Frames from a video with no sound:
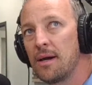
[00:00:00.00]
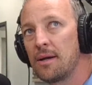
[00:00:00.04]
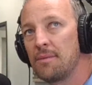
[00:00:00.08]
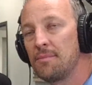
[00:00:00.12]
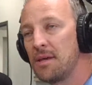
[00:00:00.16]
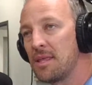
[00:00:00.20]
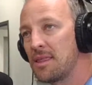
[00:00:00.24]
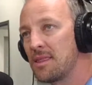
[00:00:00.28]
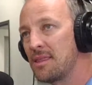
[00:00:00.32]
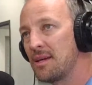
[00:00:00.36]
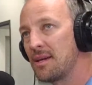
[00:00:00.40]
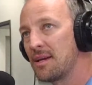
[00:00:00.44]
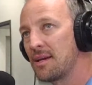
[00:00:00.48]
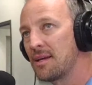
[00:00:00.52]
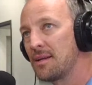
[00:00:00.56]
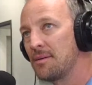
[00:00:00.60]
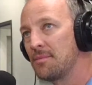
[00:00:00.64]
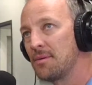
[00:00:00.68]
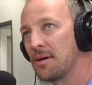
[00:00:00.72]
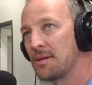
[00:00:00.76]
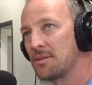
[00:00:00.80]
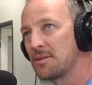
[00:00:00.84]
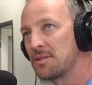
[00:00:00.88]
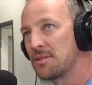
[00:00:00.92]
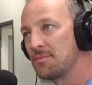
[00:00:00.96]
had me
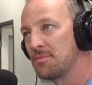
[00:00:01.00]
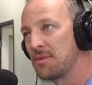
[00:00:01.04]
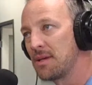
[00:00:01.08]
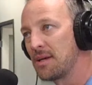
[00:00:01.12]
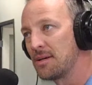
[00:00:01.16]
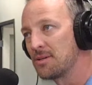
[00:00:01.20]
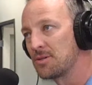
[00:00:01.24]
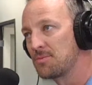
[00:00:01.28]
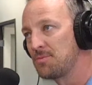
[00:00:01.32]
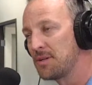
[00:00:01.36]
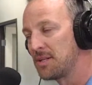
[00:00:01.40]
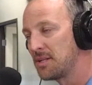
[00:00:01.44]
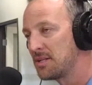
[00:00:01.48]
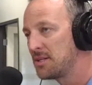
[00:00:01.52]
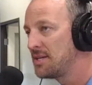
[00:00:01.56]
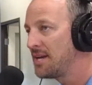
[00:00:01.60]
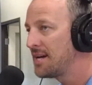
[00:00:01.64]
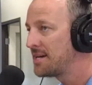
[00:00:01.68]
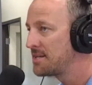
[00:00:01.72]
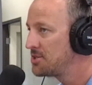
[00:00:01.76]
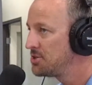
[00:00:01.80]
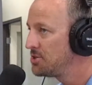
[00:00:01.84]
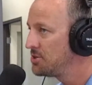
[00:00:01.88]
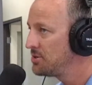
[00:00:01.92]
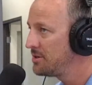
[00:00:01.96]
thinking about something else, but
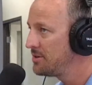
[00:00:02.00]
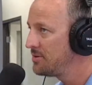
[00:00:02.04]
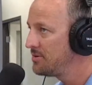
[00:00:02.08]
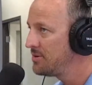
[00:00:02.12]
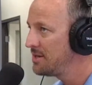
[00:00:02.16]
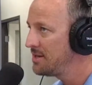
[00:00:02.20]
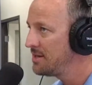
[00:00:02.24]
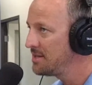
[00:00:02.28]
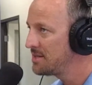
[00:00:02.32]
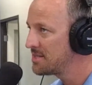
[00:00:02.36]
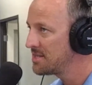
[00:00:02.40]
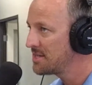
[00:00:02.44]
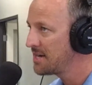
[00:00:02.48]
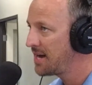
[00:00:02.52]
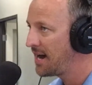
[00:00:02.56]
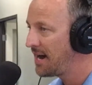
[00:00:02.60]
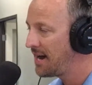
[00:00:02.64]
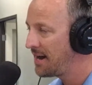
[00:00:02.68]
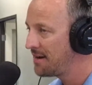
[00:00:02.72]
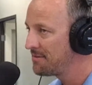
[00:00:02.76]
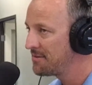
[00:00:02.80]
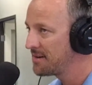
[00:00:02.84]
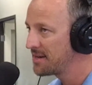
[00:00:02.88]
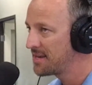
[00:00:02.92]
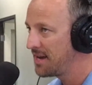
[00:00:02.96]
yeah, you, you need to
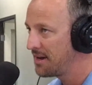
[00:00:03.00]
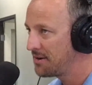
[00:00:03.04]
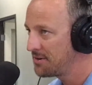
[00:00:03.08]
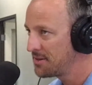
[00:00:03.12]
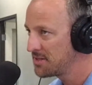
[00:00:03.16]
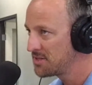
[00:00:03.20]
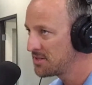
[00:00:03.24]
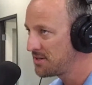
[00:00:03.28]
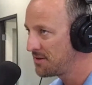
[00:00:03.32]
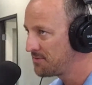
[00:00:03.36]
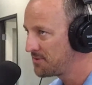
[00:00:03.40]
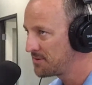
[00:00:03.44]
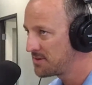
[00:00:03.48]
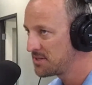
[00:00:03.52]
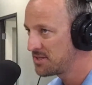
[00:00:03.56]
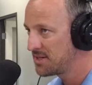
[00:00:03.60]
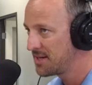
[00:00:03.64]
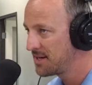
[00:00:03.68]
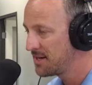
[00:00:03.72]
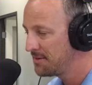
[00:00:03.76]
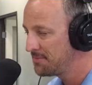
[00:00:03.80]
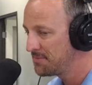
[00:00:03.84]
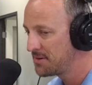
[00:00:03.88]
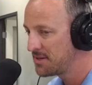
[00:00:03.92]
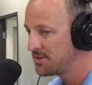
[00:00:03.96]
have accounting software
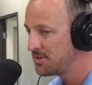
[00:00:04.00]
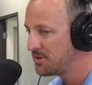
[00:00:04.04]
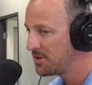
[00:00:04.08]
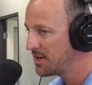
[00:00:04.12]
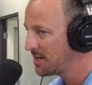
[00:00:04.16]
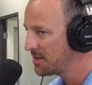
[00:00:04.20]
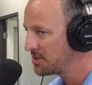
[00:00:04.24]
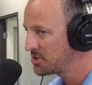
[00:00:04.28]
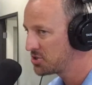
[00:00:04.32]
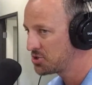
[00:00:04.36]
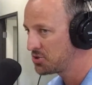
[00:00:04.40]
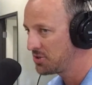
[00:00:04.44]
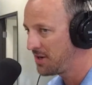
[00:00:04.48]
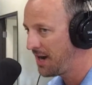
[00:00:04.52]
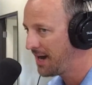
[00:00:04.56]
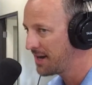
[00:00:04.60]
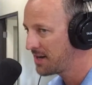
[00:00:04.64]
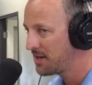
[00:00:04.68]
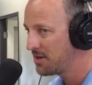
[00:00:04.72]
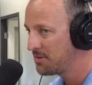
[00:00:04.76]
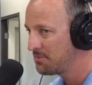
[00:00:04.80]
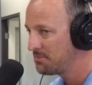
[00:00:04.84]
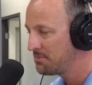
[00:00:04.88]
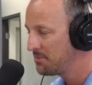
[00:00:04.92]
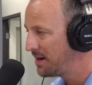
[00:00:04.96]
set up because you got to
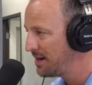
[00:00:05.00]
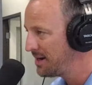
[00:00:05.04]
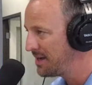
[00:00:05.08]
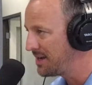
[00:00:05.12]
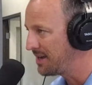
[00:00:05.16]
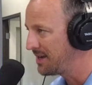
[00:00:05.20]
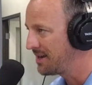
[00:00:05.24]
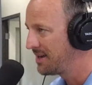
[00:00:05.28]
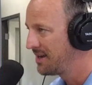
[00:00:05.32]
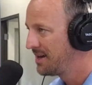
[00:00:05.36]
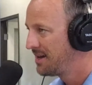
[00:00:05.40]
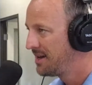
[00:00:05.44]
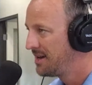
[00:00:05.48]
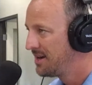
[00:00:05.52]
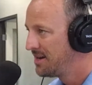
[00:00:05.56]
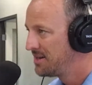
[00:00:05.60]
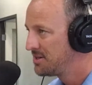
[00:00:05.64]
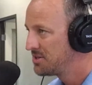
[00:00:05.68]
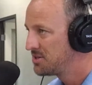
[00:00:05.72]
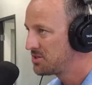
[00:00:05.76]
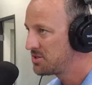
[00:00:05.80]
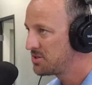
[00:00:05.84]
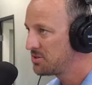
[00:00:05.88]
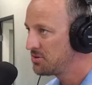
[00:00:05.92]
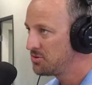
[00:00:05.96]
track your money.
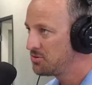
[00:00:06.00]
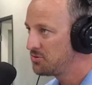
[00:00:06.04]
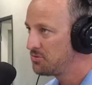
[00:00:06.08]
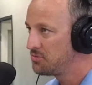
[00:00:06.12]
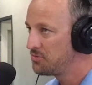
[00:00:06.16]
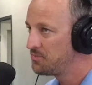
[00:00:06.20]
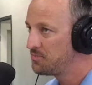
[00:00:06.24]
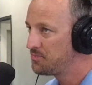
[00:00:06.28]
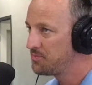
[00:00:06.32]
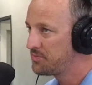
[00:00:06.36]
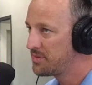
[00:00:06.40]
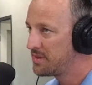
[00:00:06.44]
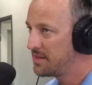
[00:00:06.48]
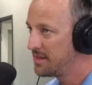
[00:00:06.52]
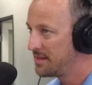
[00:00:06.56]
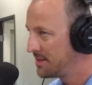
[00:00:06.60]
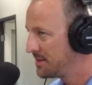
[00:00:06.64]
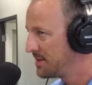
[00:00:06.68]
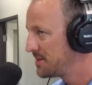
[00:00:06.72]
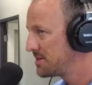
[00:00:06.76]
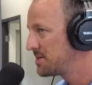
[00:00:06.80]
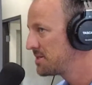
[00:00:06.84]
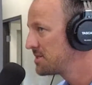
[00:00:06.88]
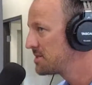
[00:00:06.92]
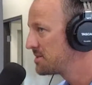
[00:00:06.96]
So,
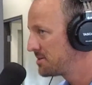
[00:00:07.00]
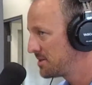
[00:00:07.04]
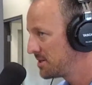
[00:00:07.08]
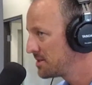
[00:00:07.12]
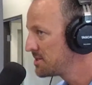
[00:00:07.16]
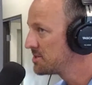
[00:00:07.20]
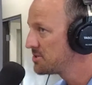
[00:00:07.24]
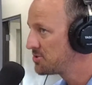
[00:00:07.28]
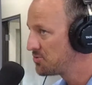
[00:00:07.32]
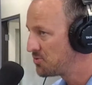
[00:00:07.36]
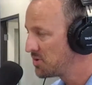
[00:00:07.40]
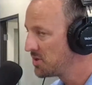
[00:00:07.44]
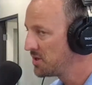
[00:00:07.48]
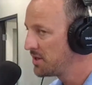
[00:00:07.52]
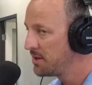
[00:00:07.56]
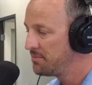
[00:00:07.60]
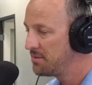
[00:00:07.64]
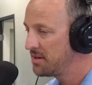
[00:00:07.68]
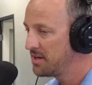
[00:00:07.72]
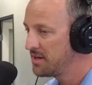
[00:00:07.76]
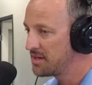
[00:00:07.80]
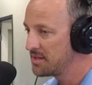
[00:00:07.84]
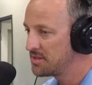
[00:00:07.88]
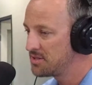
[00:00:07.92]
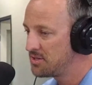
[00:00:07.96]
and this is this is really
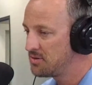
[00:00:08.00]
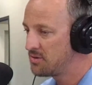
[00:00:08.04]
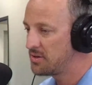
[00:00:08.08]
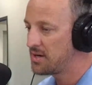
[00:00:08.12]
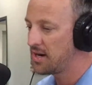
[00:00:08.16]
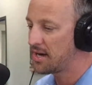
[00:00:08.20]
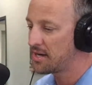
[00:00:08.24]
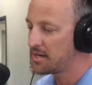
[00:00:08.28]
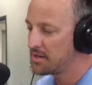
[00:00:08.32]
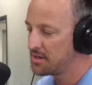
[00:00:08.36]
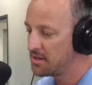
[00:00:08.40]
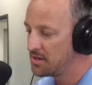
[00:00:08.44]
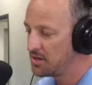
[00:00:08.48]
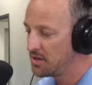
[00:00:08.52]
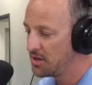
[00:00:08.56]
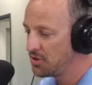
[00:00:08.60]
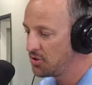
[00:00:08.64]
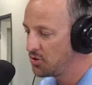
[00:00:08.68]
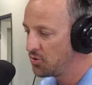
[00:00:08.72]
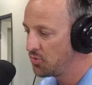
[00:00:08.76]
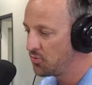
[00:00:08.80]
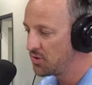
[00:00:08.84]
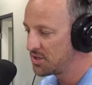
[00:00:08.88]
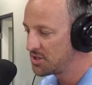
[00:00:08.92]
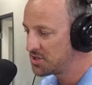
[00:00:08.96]
big, is you got to
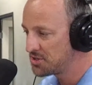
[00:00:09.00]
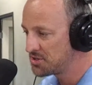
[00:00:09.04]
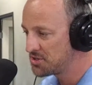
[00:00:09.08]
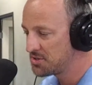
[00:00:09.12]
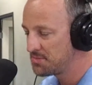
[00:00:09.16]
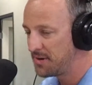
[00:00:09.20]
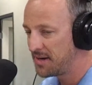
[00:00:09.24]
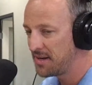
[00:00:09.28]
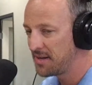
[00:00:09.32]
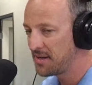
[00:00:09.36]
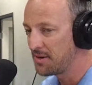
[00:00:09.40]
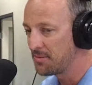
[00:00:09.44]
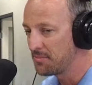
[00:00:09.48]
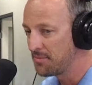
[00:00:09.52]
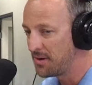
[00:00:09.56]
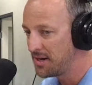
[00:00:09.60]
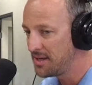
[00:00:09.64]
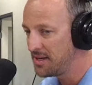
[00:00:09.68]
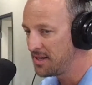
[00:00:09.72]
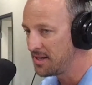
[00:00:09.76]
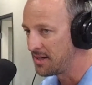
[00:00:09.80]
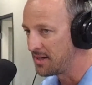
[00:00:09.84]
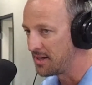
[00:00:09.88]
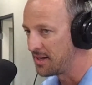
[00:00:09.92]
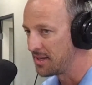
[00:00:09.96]
know what you're spending your
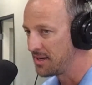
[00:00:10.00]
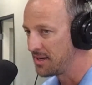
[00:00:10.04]
money